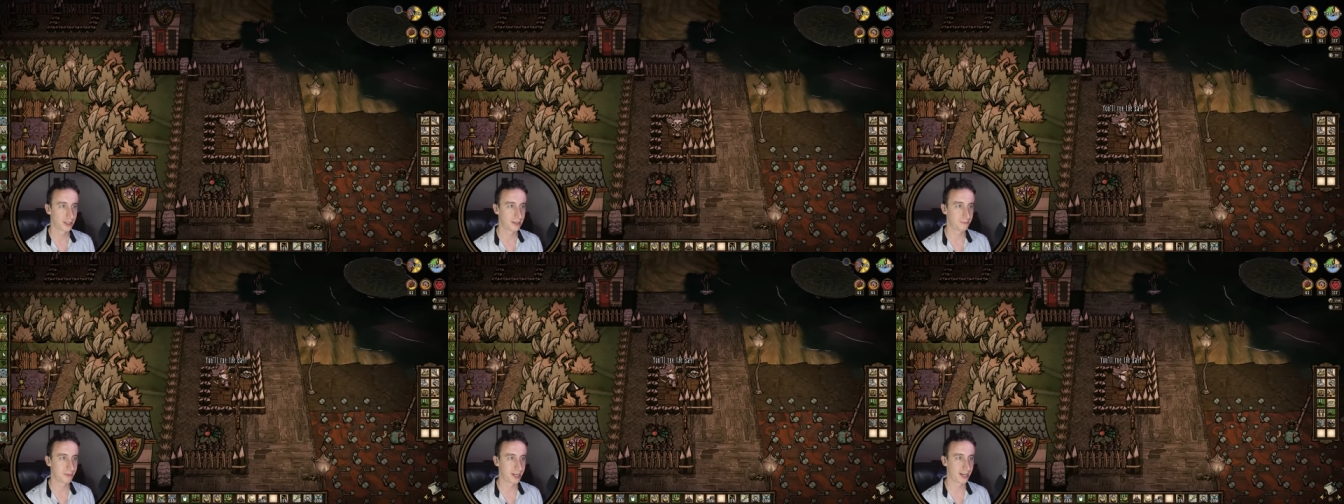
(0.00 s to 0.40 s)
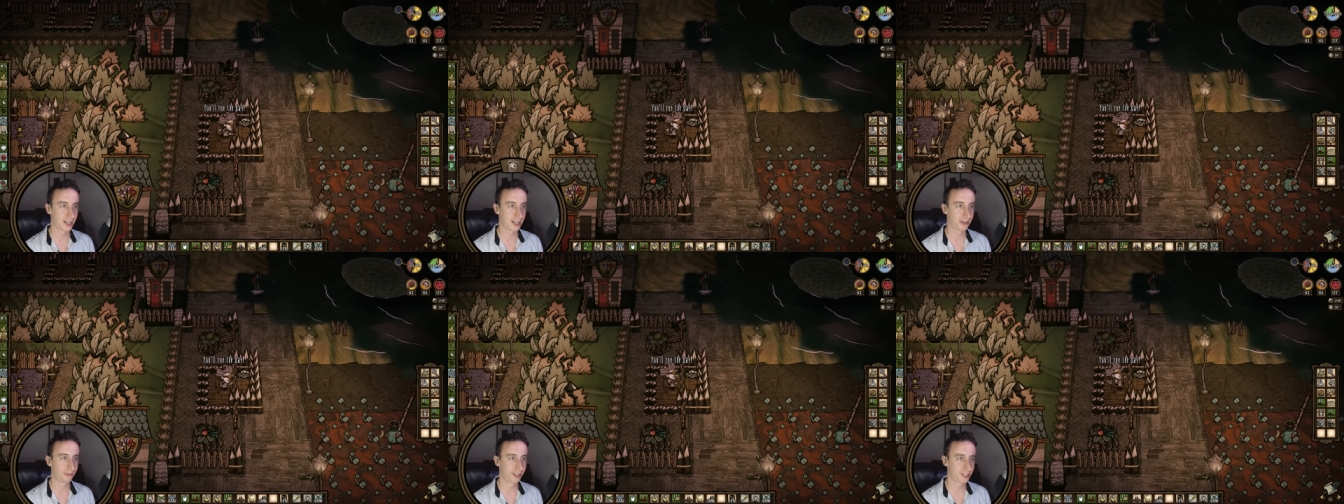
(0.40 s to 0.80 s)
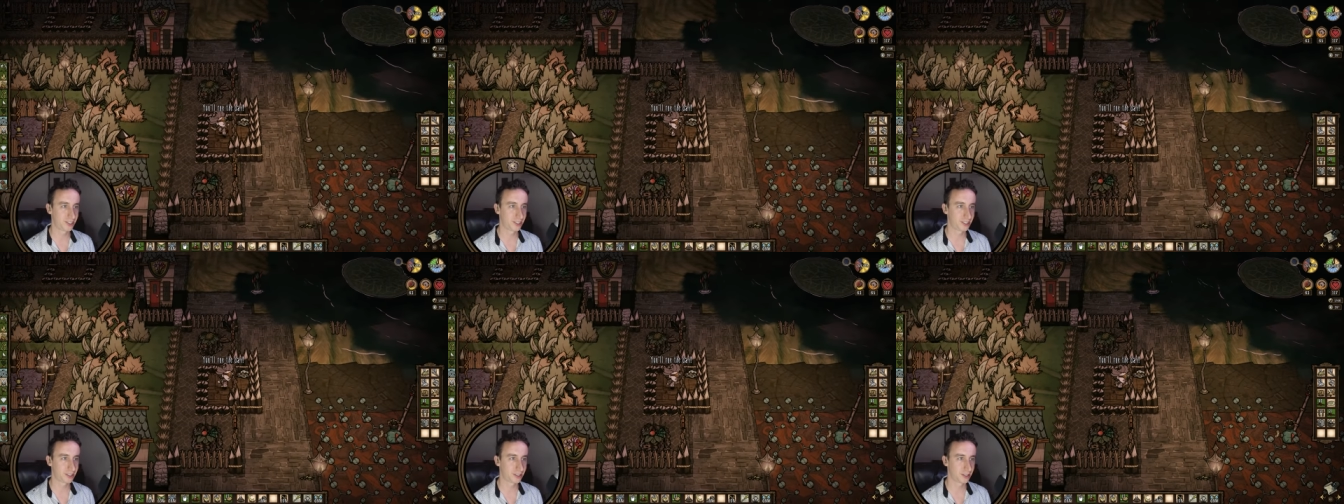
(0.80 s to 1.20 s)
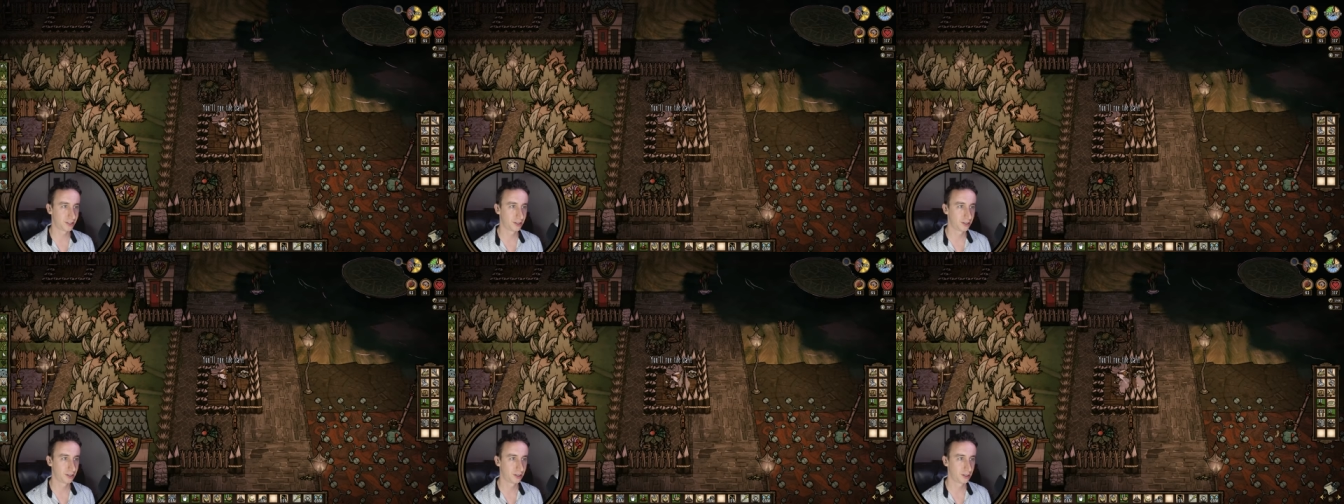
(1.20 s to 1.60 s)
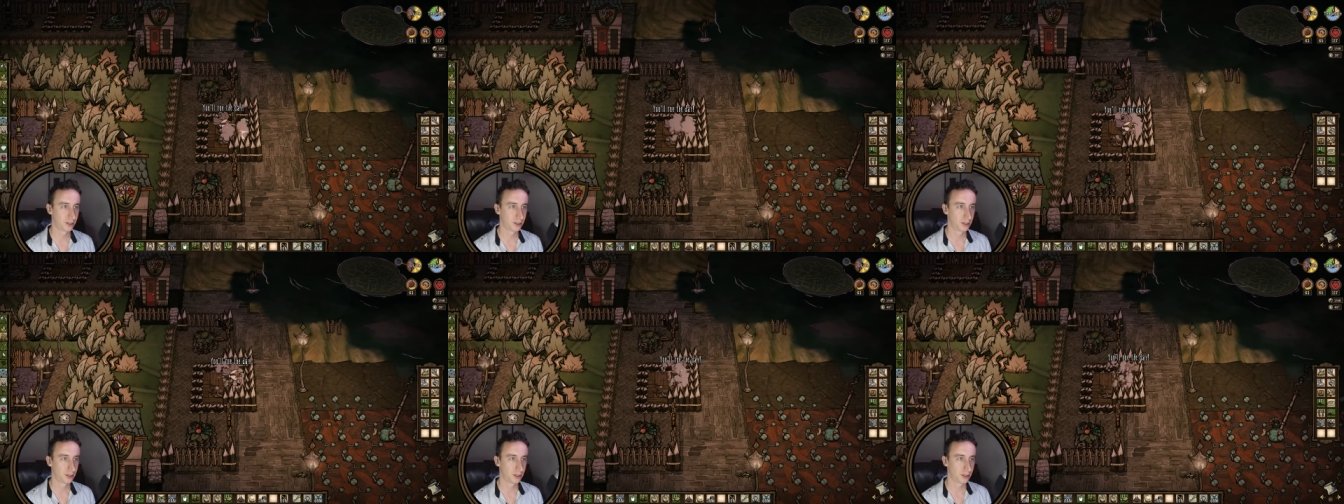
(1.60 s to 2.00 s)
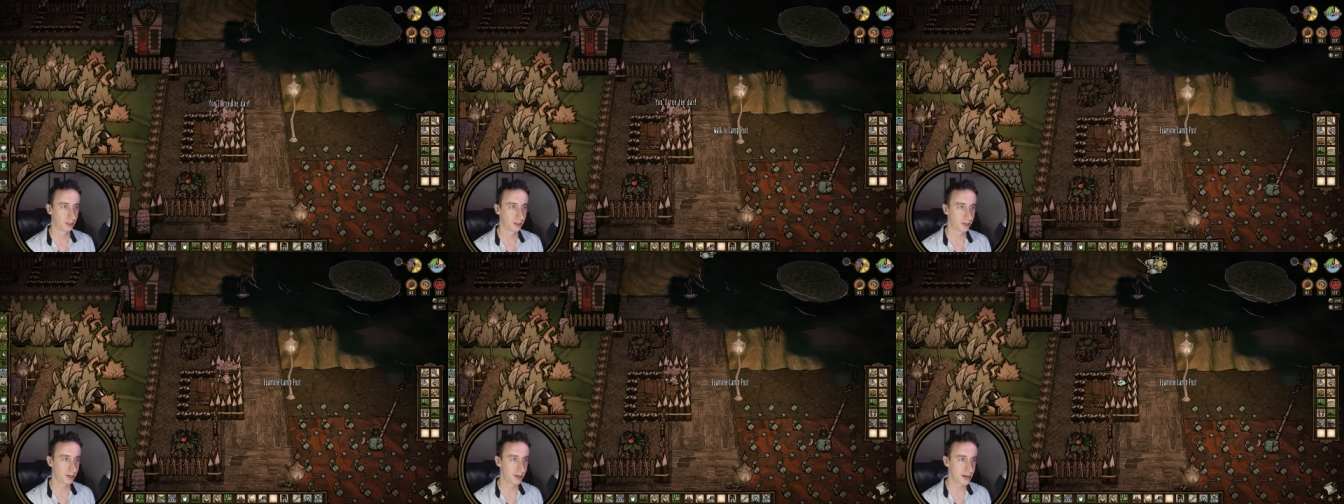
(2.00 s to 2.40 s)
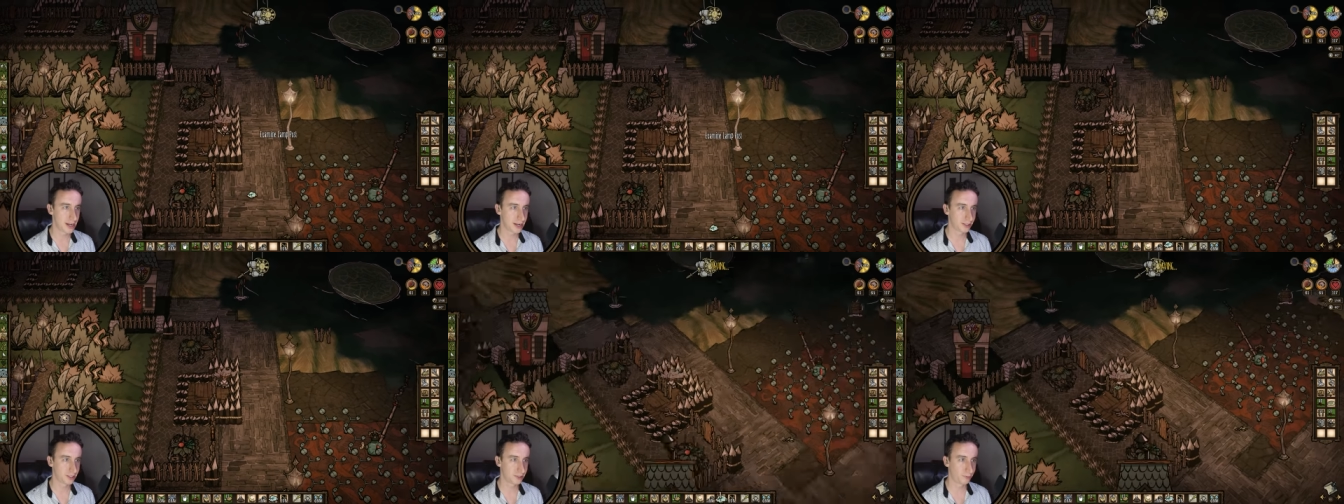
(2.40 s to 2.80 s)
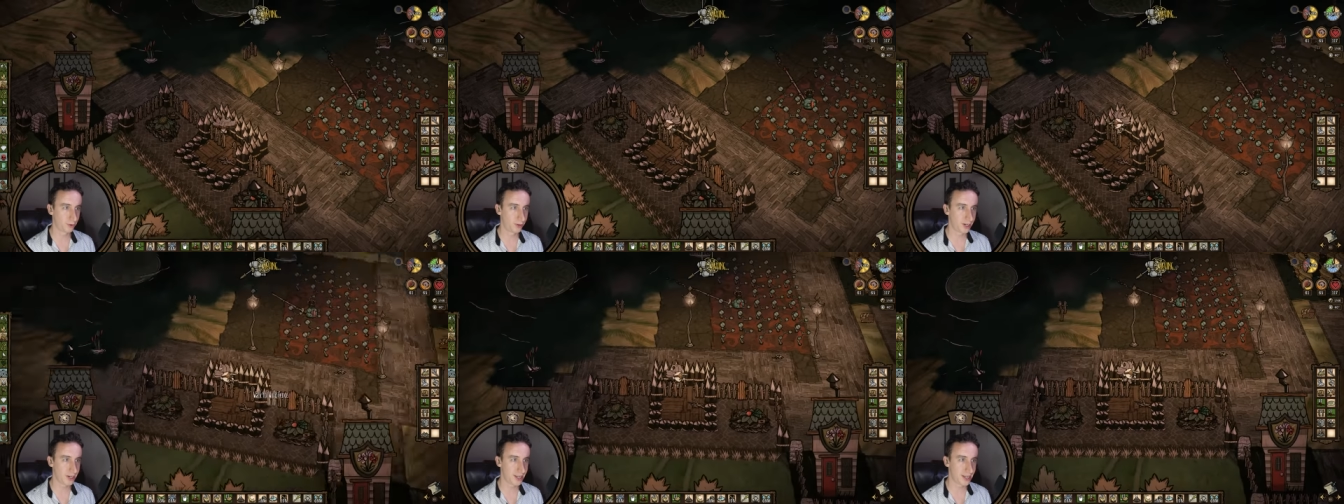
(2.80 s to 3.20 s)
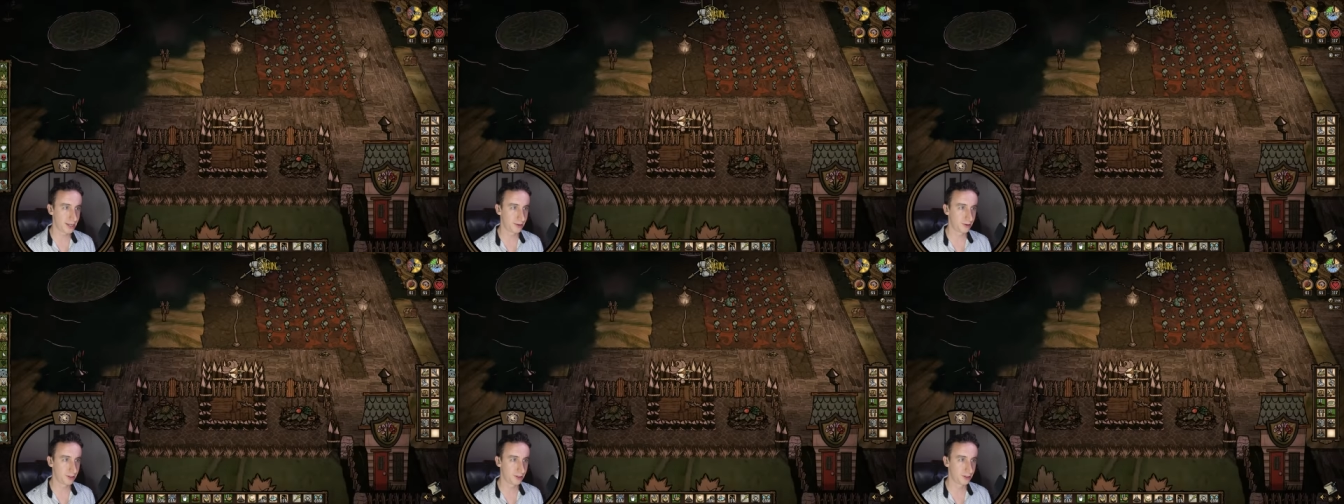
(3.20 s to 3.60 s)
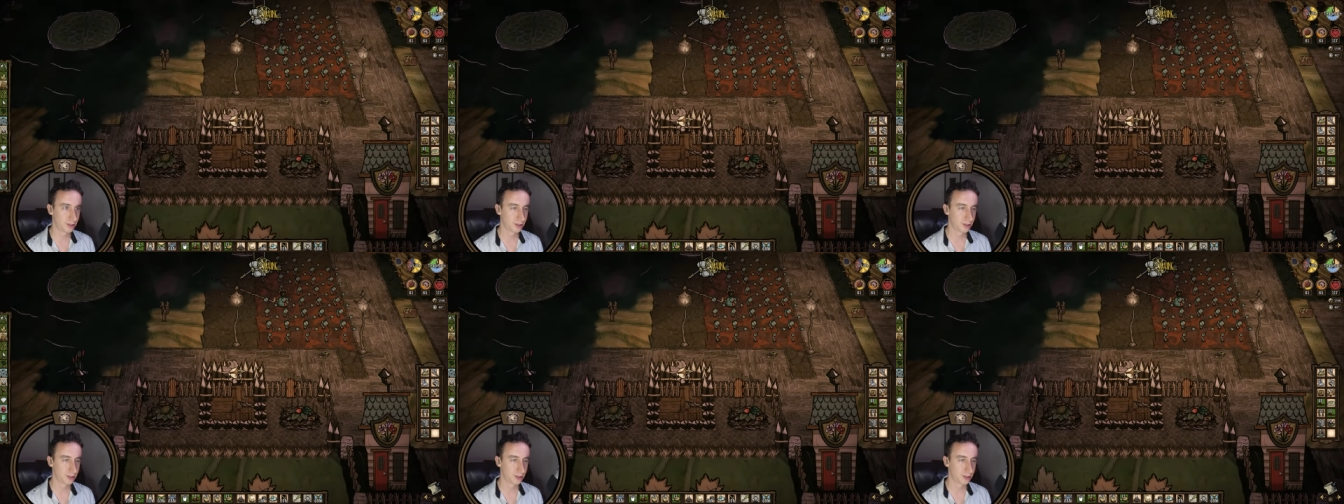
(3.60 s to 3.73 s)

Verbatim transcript: It might have. Let's just knock this boy down